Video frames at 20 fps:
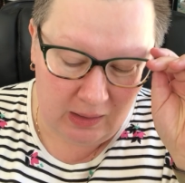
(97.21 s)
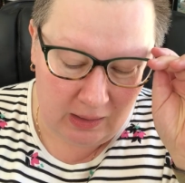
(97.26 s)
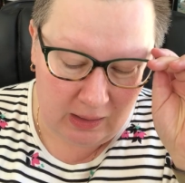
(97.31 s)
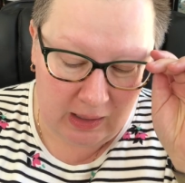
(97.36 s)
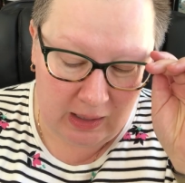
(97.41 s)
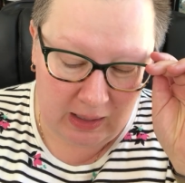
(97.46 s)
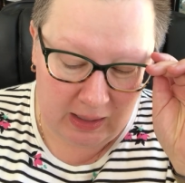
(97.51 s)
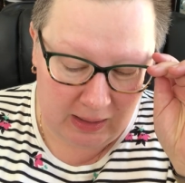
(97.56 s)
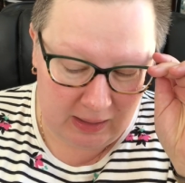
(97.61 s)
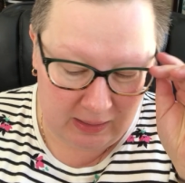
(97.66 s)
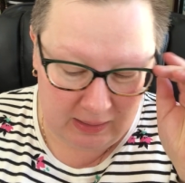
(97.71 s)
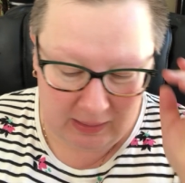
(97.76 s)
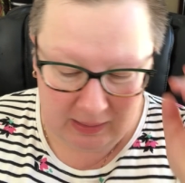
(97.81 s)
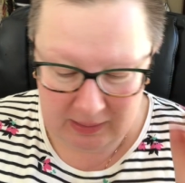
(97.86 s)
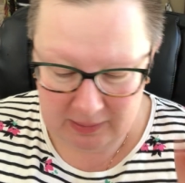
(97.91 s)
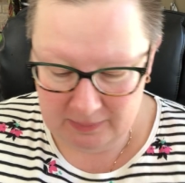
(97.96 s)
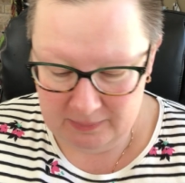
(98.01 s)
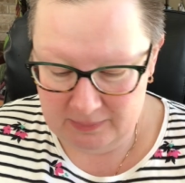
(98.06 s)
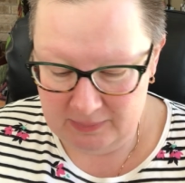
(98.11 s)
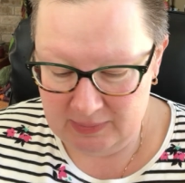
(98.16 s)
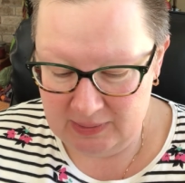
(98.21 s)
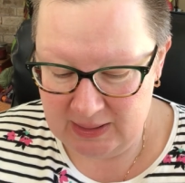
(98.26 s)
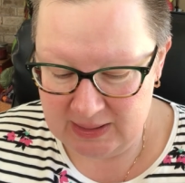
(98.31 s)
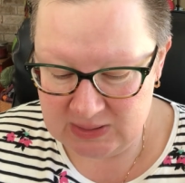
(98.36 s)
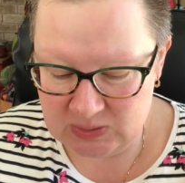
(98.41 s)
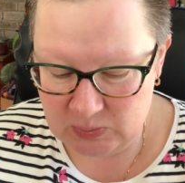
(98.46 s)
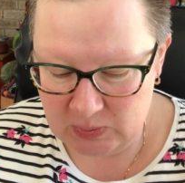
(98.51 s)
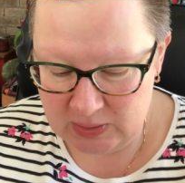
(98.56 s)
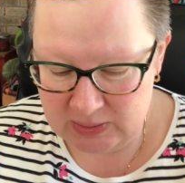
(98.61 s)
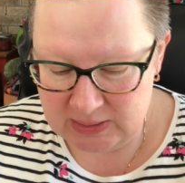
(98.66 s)
And I
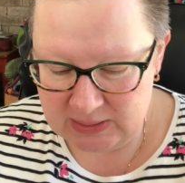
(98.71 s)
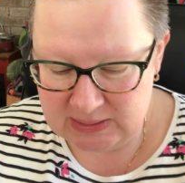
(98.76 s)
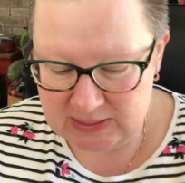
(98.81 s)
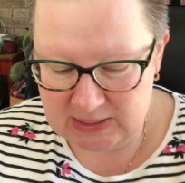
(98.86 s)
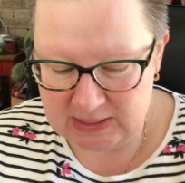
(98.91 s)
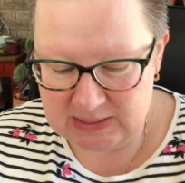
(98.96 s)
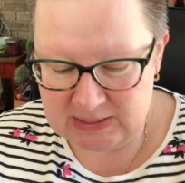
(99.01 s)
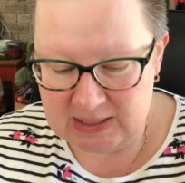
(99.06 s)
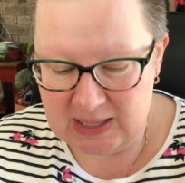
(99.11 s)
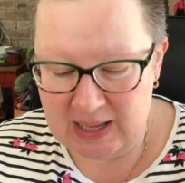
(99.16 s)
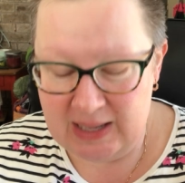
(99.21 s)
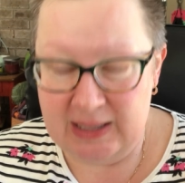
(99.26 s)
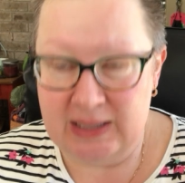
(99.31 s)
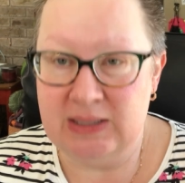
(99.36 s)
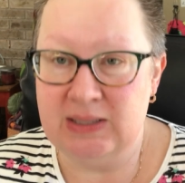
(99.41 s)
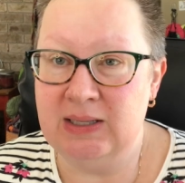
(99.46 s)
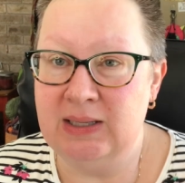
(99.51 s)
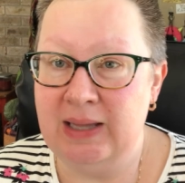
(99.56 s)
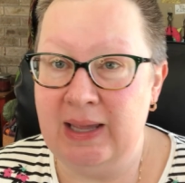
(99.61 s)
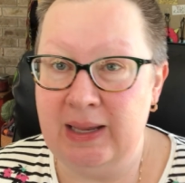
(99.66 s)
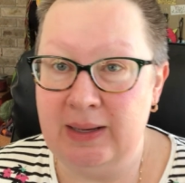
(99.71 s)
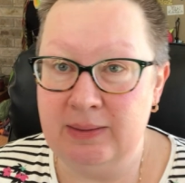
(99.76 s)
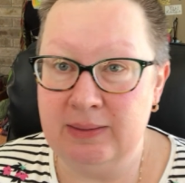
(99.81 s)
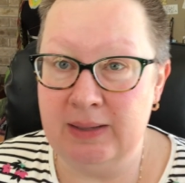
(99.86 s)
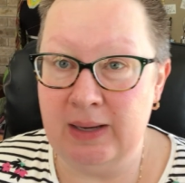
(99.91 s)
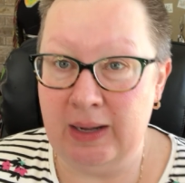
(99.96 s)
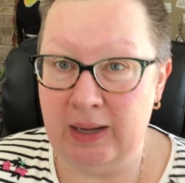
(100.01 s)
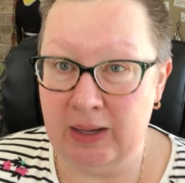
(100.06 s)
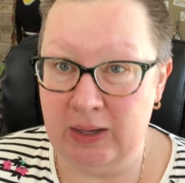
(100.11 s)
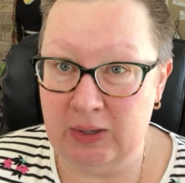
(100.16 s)
swear this does tie into like
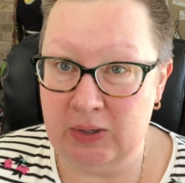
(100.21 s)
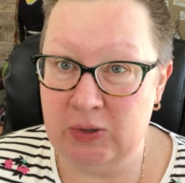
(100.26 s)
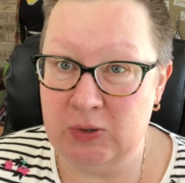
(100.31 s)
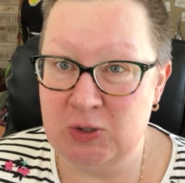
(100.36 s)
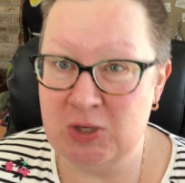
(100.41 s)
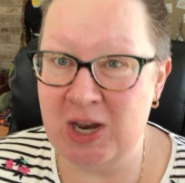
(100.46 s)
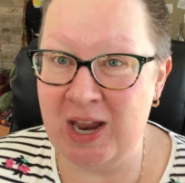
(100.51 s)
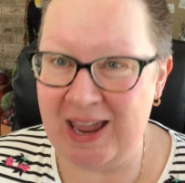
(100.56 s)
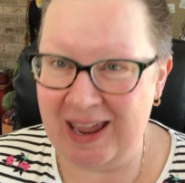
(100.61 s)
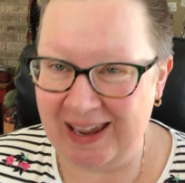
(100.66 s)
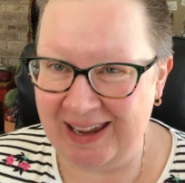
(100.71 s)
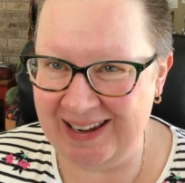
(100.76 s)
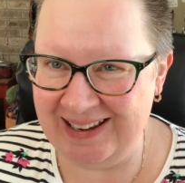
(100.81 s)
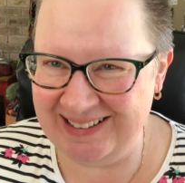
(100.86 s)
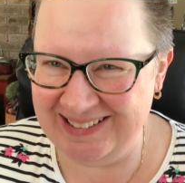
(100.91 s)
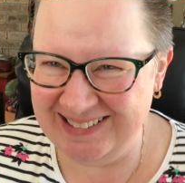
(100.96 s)
knitting and crochet.